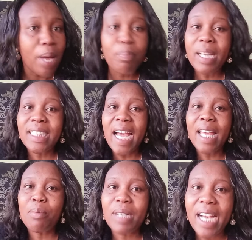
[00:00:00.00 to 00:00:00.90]
But I
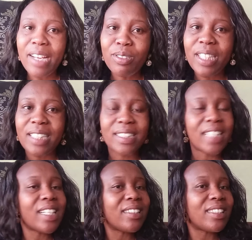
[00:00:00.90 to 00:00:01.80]
am carrot has
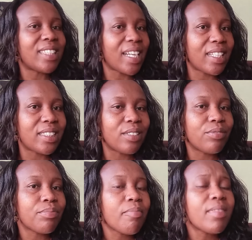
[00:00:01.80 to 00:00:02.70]
started this narrative
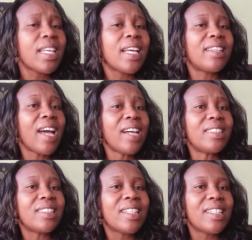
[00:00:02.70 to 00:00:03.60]

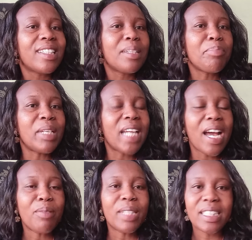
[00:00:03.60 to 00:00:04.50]
that
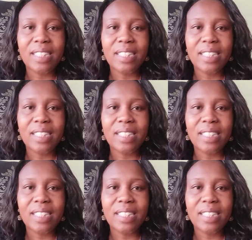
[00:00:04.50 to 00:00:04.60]
Minhawi is